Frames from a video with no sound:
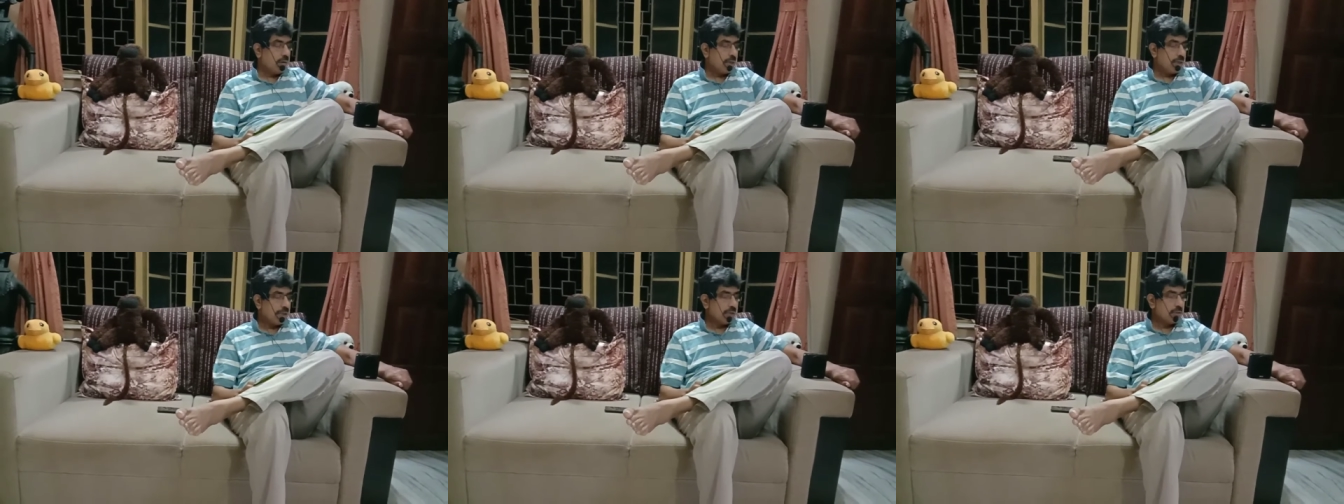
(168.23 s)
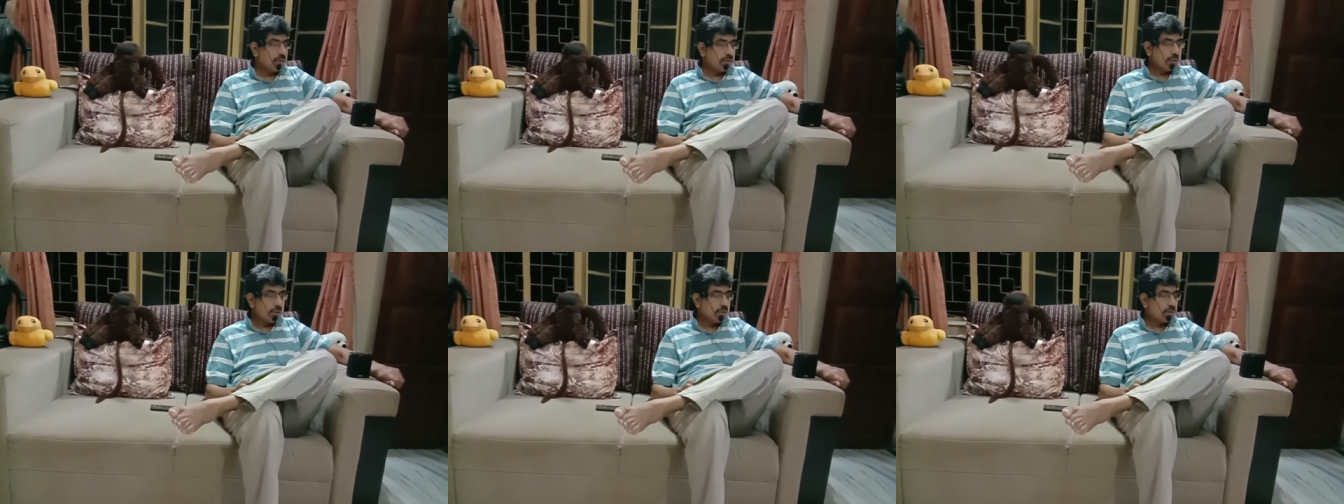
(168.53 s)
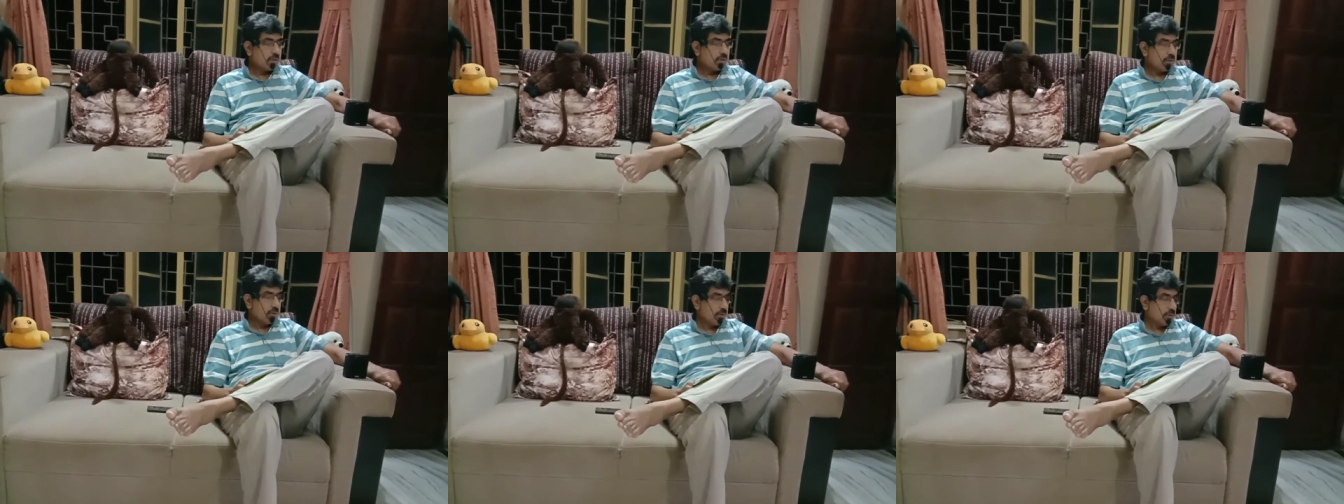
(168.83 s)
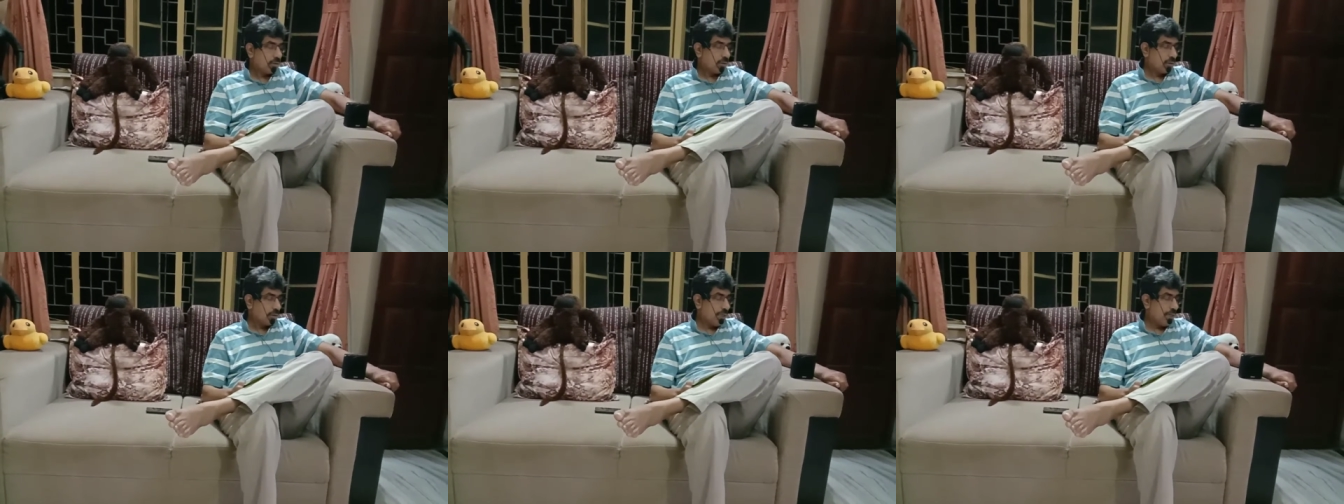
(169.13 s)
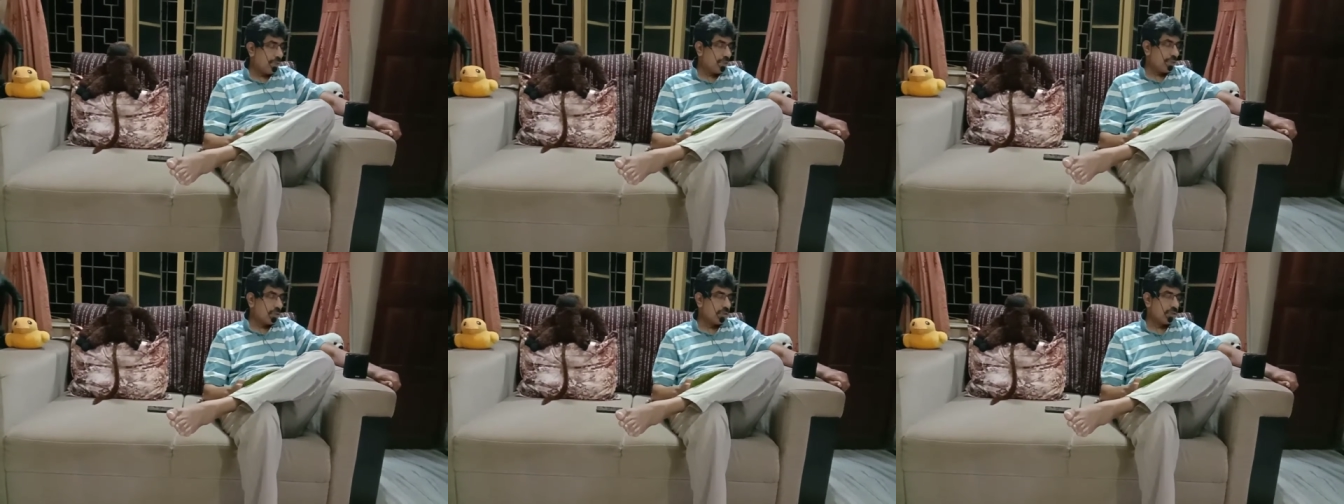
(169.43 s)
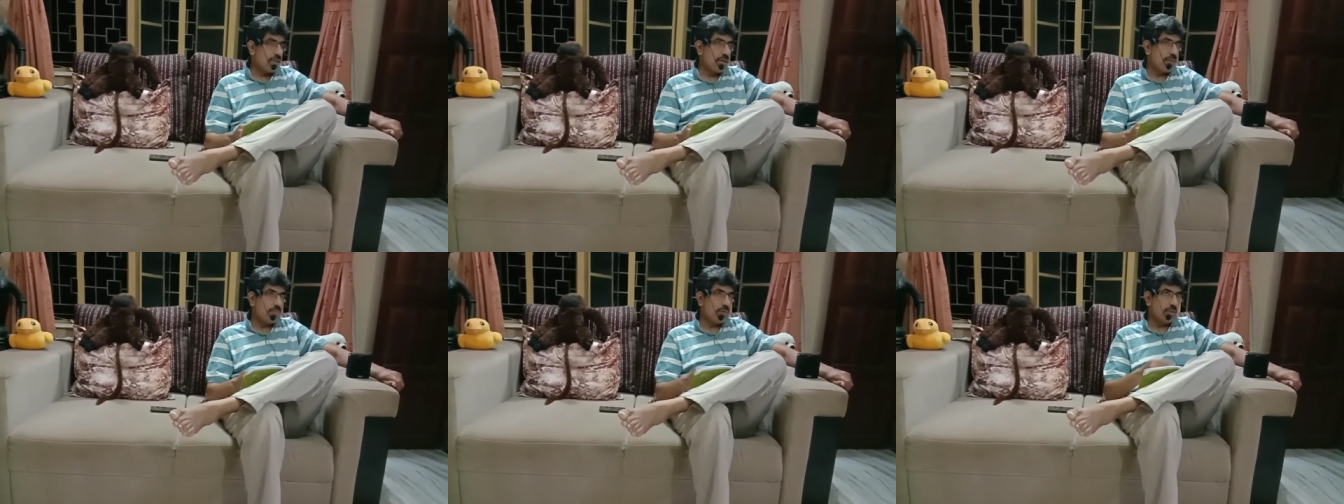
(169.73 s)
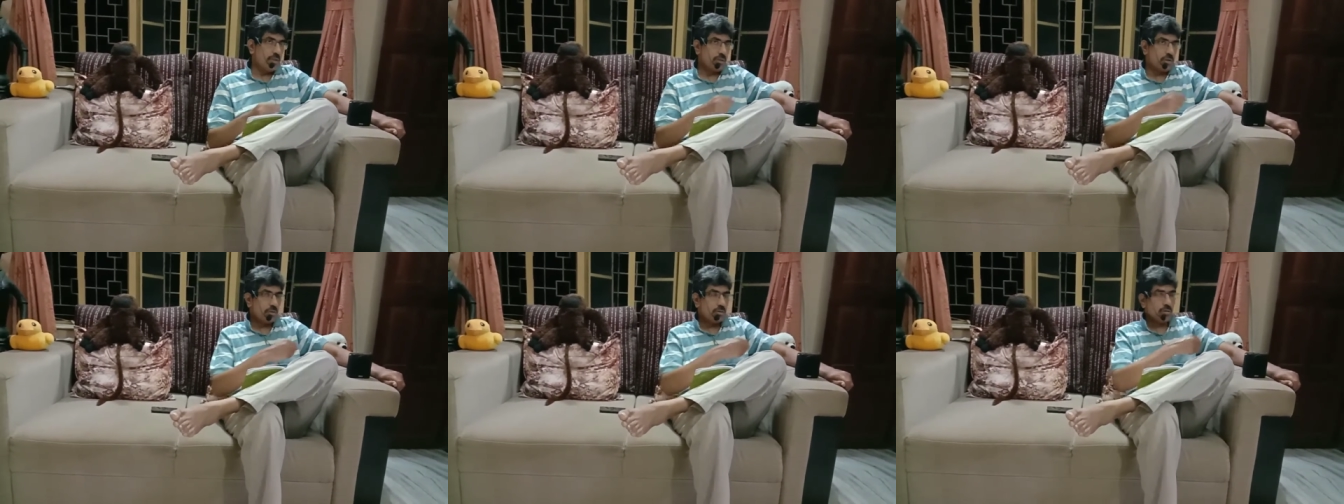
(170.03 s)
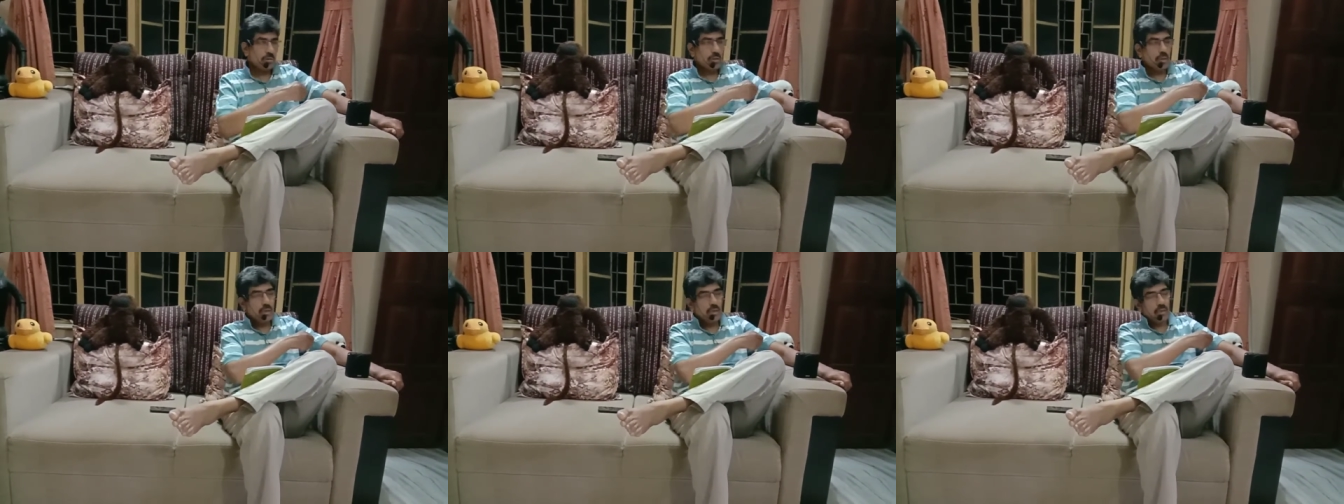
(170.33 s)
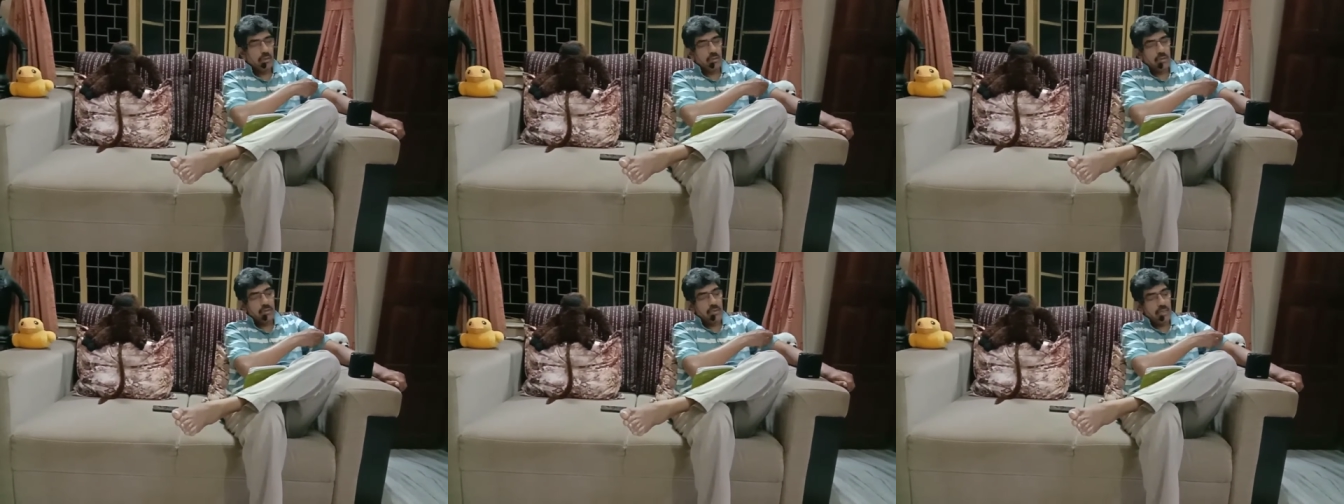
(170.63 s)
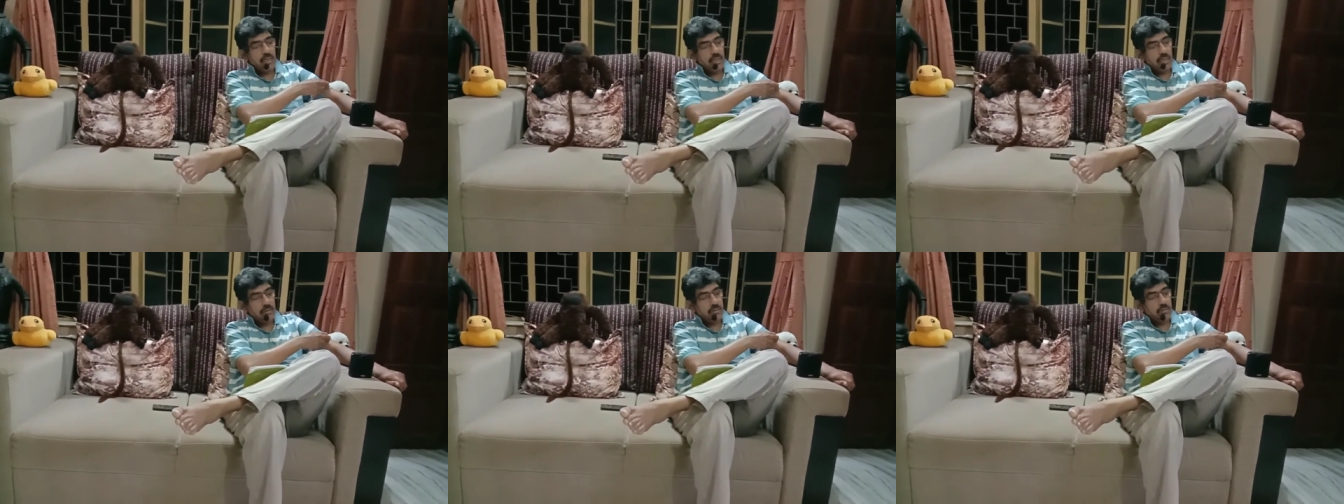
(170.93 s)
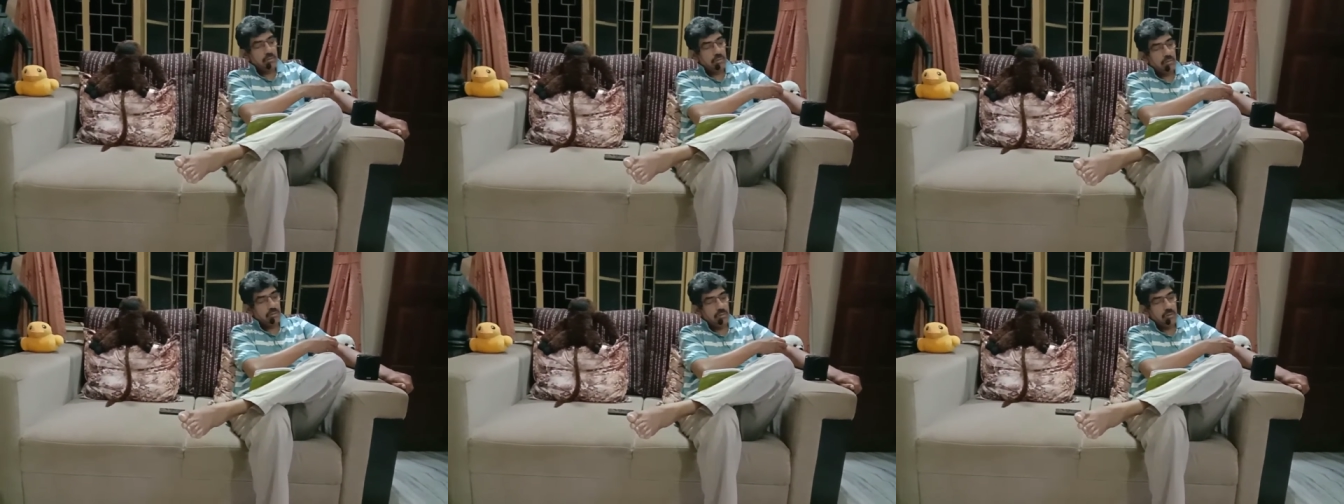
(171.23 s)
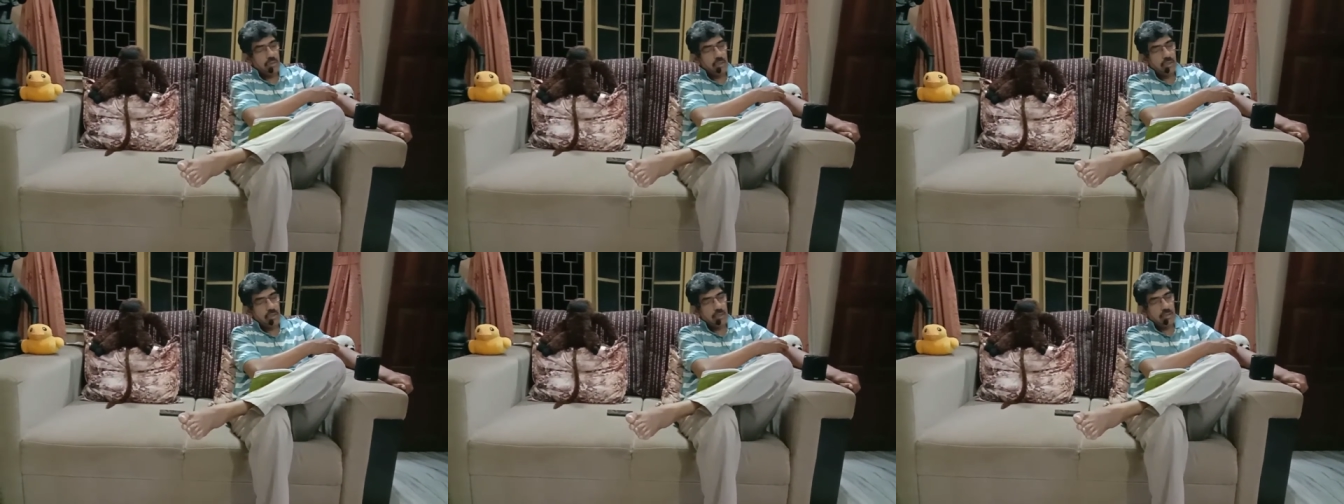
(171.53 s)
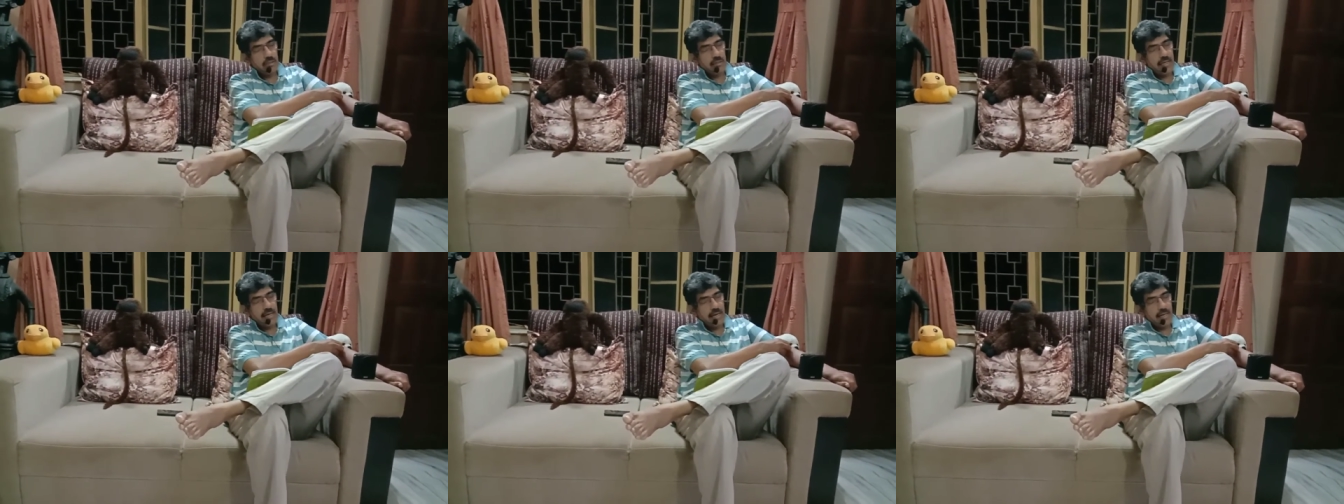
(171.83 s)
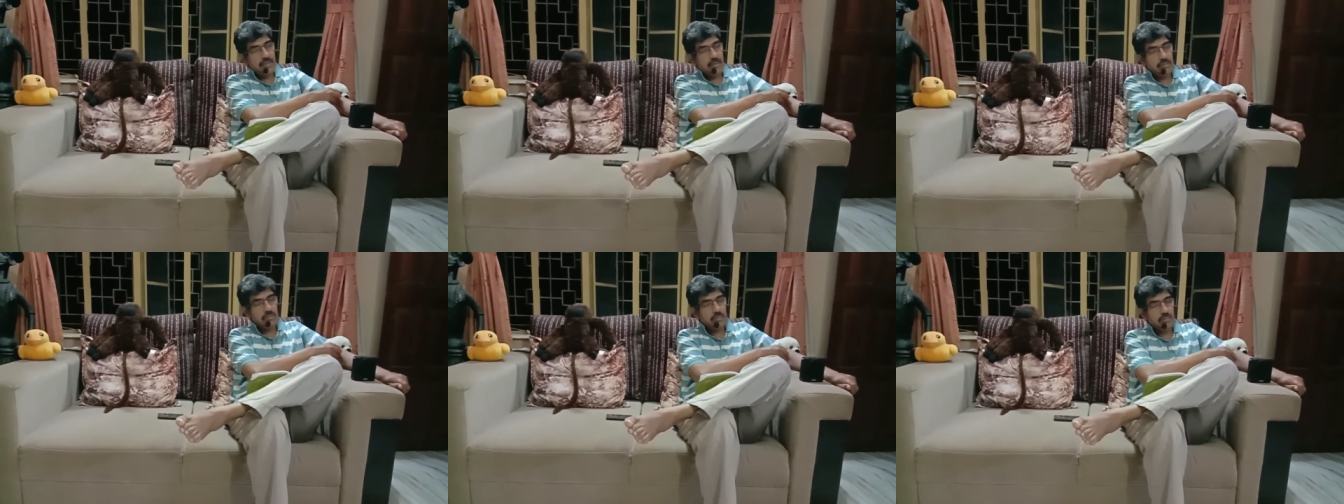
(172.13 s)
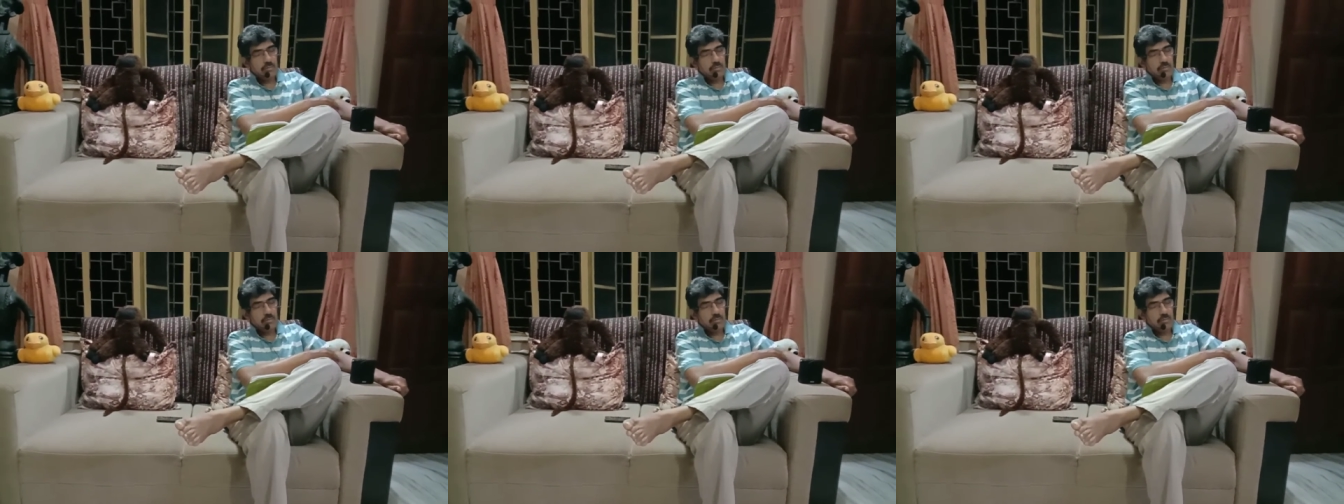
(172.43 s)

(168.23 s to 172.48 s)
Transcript: ancestors had established that their land